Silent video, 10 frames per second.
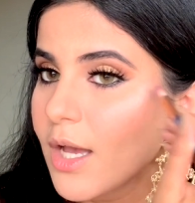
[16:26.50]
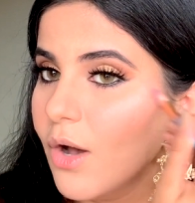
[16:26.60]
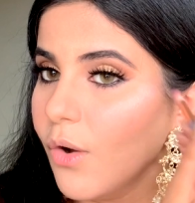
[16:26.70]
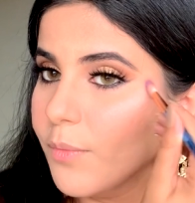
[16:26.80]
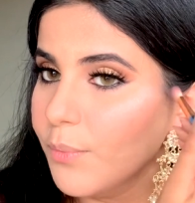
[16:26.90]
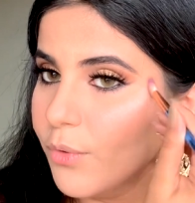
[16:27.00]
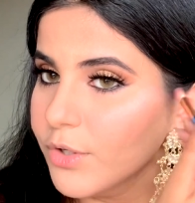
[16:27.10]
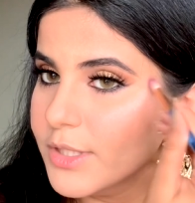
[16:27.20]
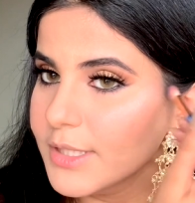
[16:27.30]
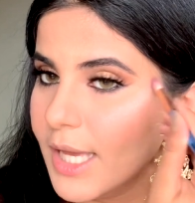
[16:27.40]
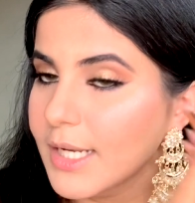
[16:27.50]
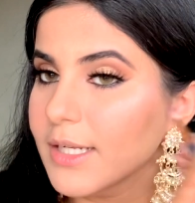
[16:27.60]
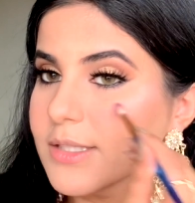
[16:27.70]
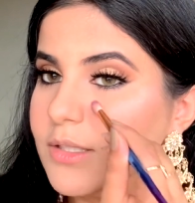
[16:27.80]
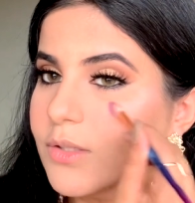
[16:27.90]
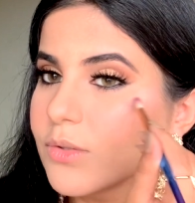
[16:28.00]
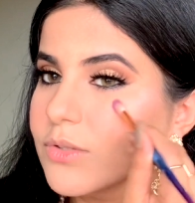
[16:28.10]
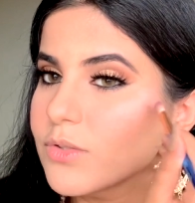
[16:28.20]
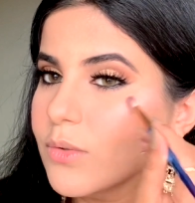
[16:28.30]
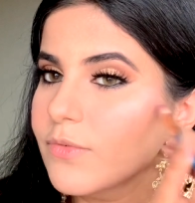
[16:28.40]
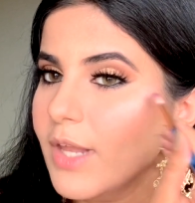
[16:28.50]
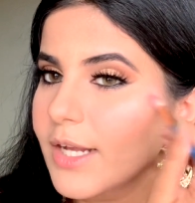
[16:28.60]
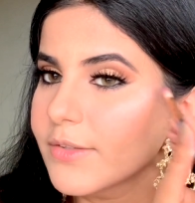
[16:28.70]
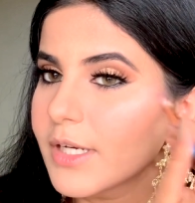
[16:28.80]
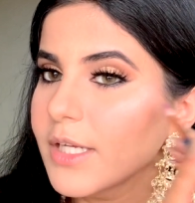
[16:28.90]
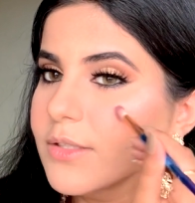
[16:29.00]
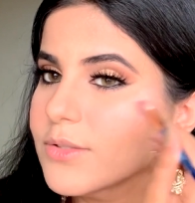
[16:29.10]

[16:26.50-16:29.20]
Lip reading: or pores, and it doesn't look so flattering.